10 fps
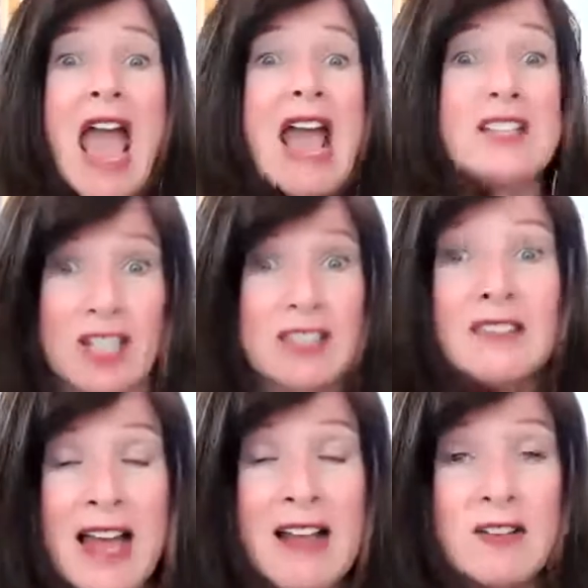It's going to
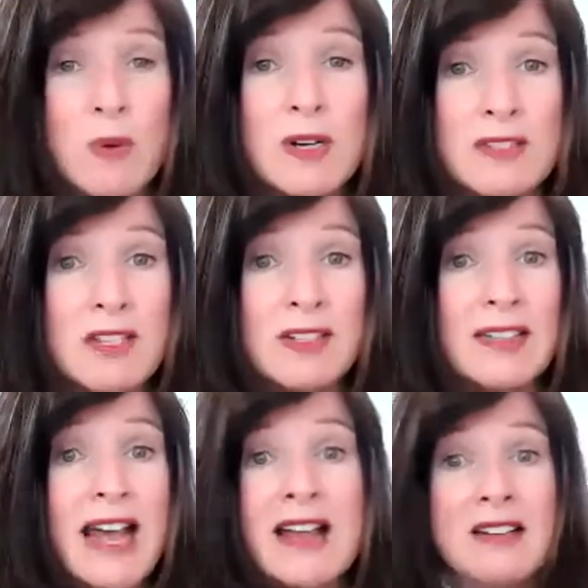land where it's going to
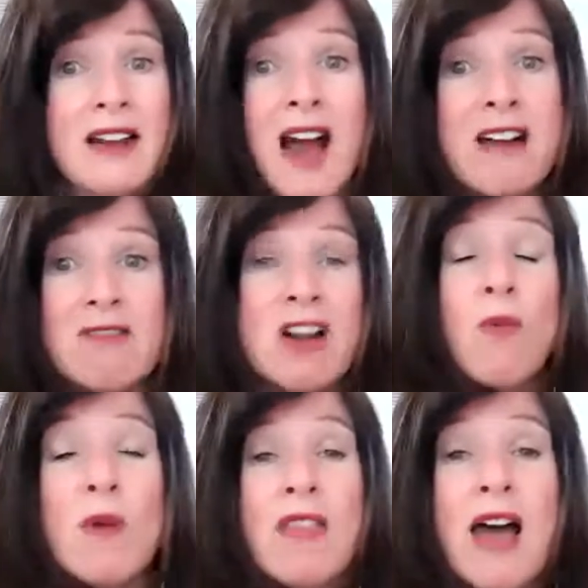land, and I don't know
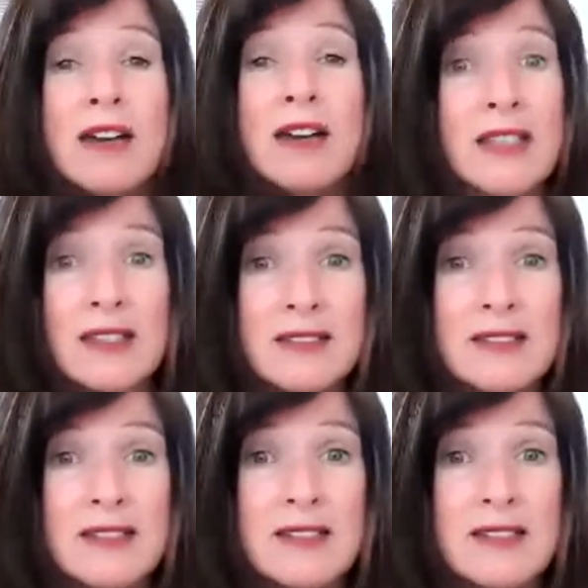where that is.